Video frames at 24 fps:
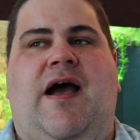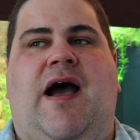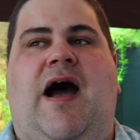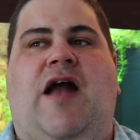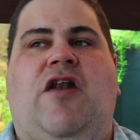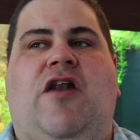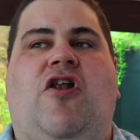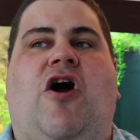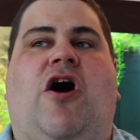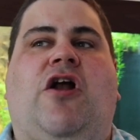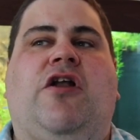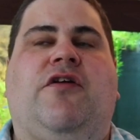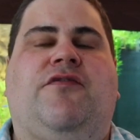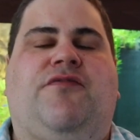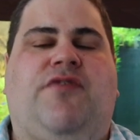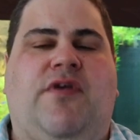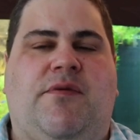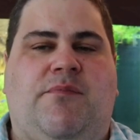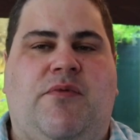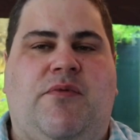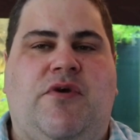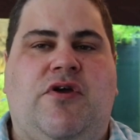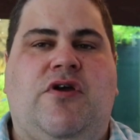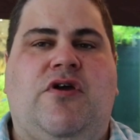A lot of
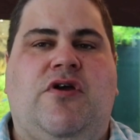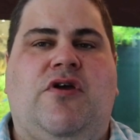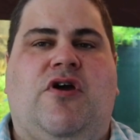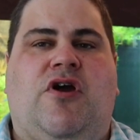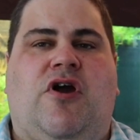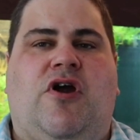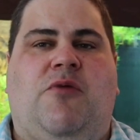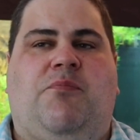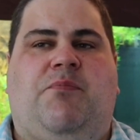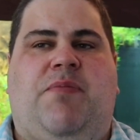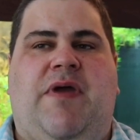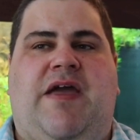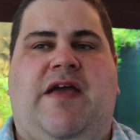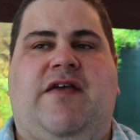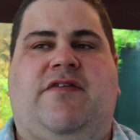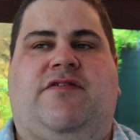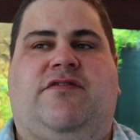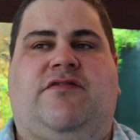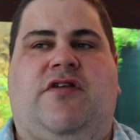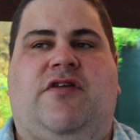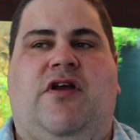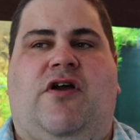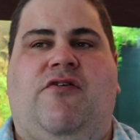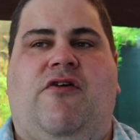them are
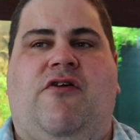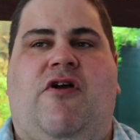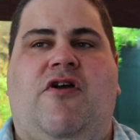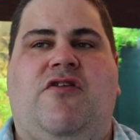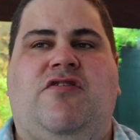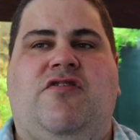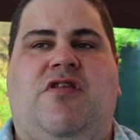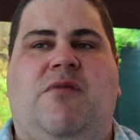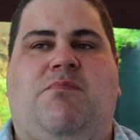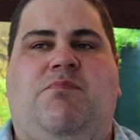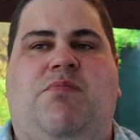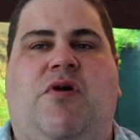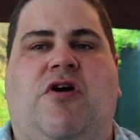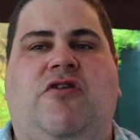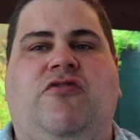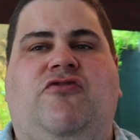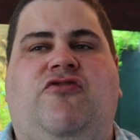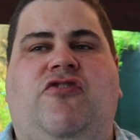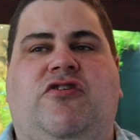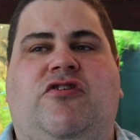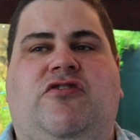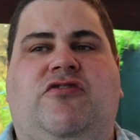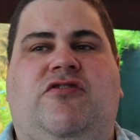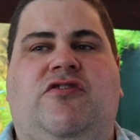based around the
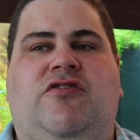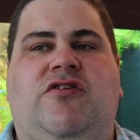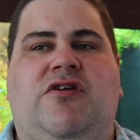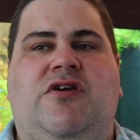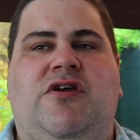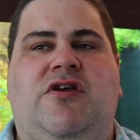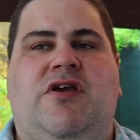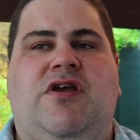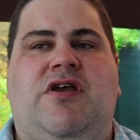budget,